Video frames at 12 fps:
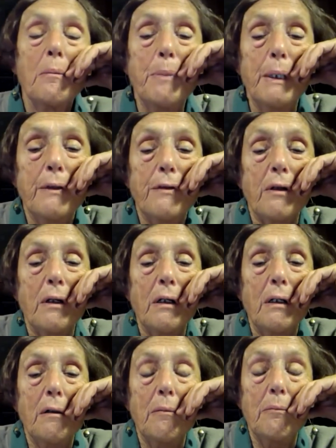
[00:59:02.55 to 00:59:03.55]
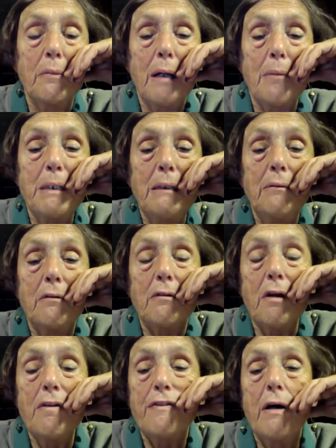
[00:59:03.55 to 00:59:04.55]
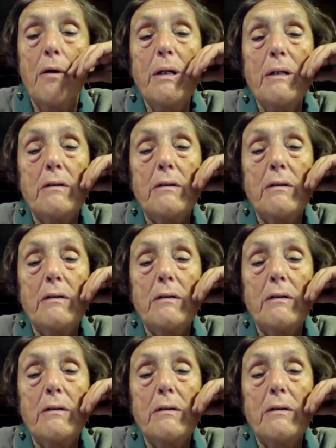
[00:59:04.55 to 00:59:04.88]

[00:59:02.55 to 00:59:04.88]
But so far,